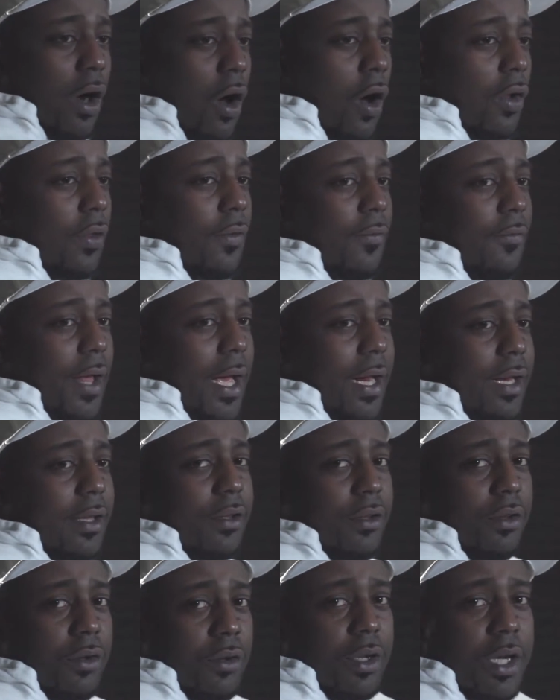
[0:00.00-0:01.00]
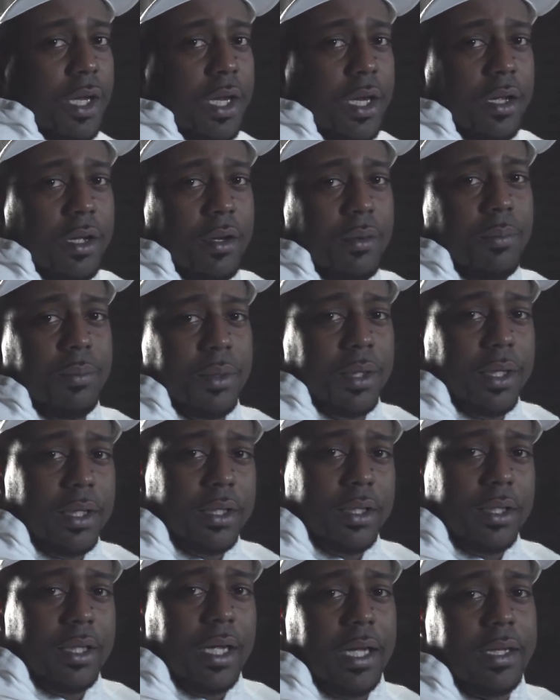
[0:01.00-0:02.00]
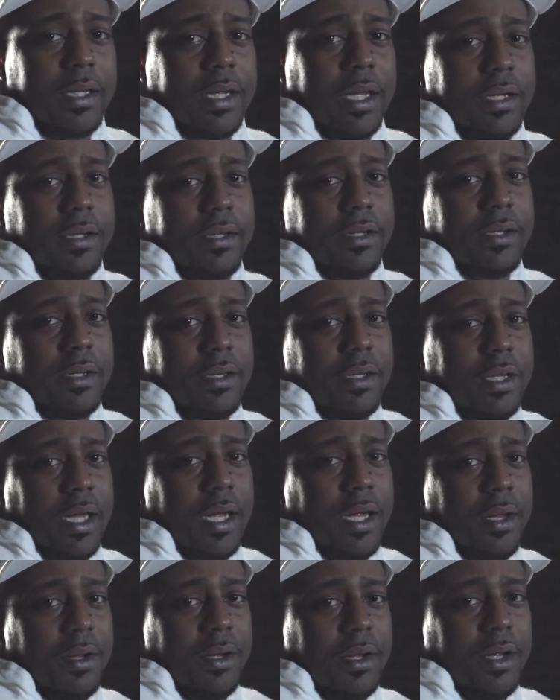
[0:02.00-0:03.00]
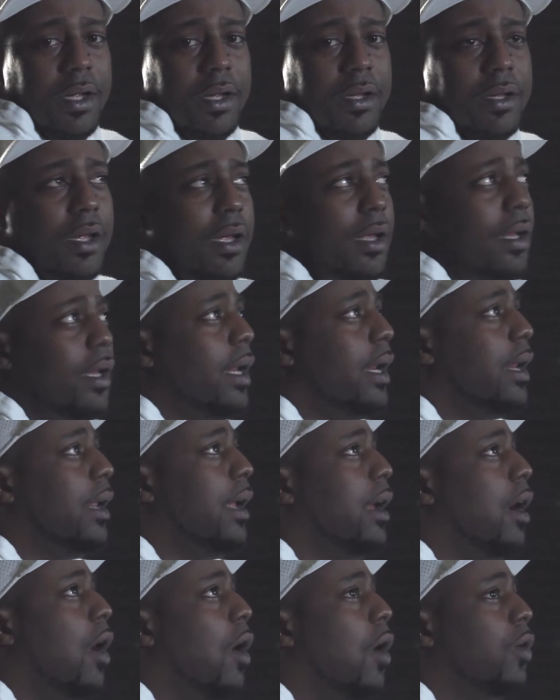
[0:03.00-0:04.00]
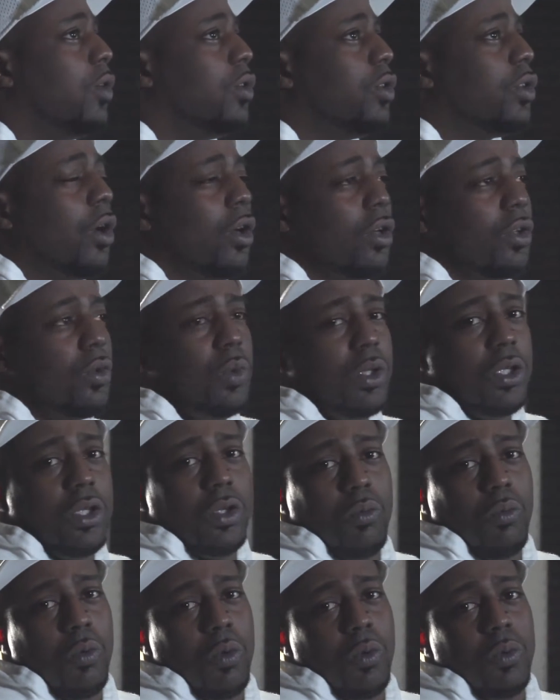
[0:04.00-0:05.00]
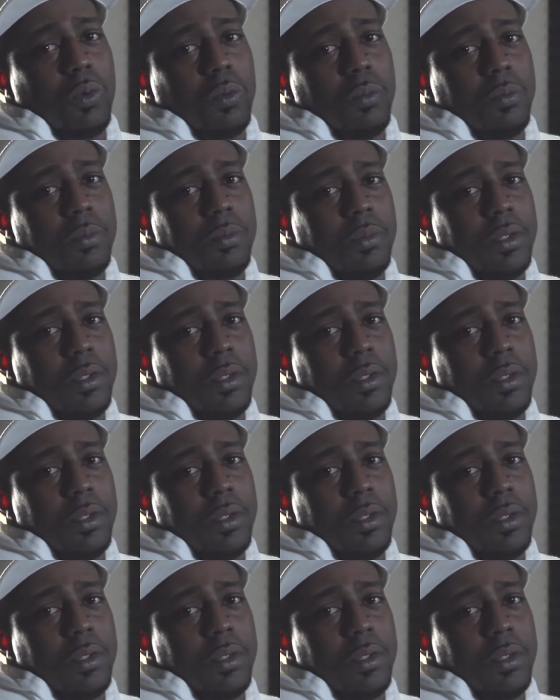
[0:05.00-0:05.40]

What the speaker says: all of that is needed, but at the end of the day, it all starts with your room.